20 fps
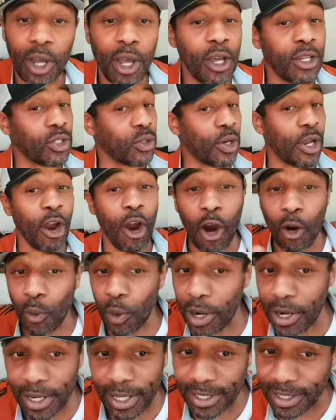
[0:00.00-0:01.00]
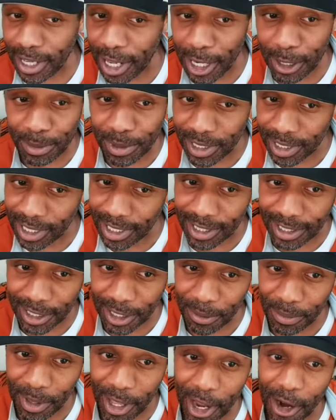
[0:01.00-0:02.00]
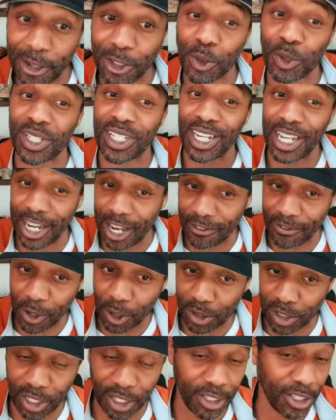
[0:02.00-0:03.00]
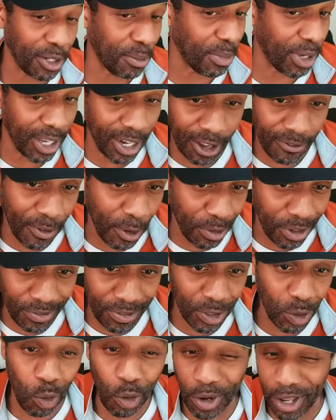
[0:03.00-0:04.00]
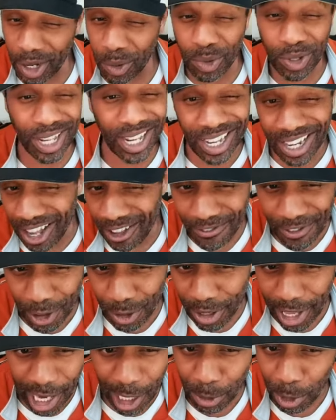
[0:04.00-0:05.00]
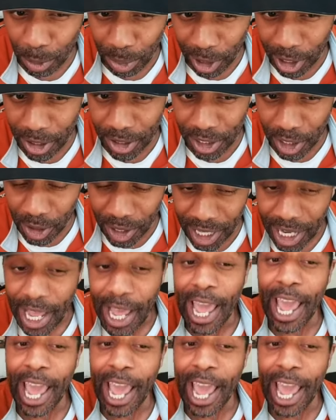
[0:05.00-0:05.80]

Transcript: So they're all running the same system there. So it's an NFL system, NFL defense coordinator with NFL caliber players on it.